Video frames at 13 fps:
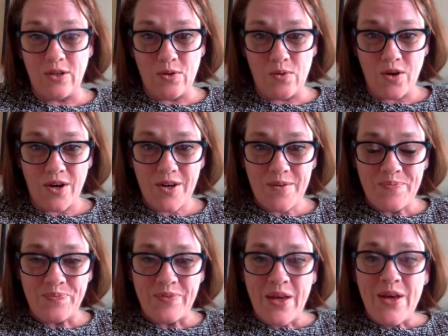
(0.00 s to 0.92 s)
word.
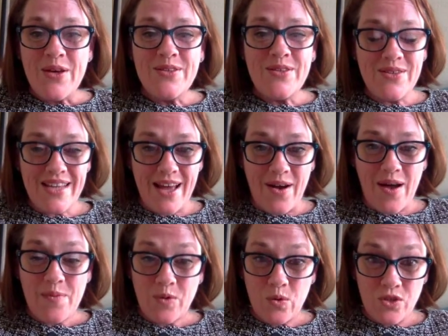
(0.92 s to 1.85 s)
So now
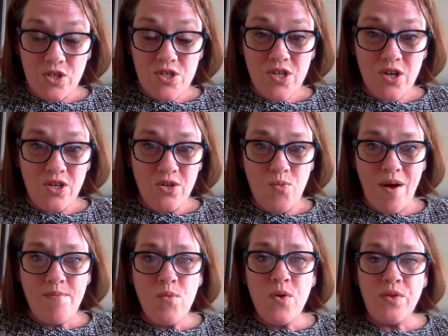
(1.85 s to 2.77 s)
I'm going to show you one
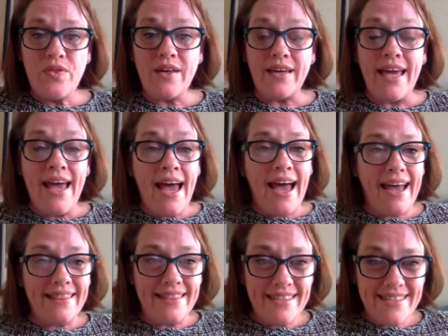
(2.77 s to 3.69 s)
more thing,
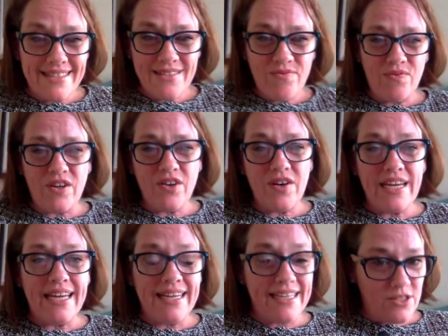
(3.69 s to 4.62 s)
and this is very
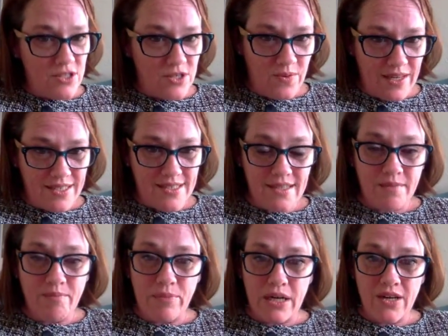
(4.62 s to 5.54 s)

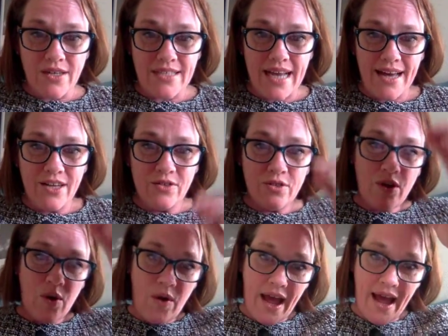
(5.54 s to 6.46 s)
interesting because I don't
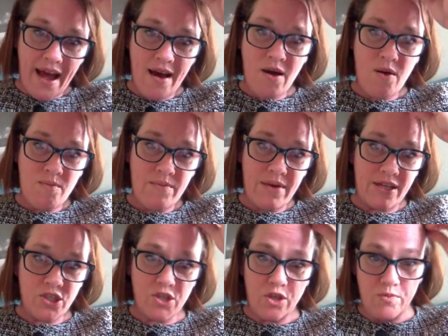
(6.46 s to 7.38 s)
know how
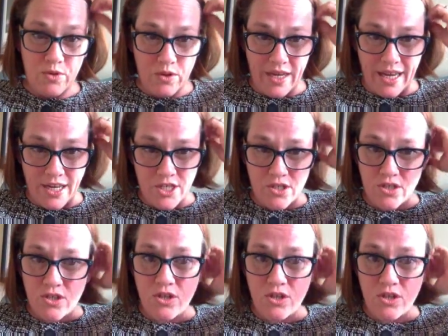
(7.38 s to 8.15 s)
much communication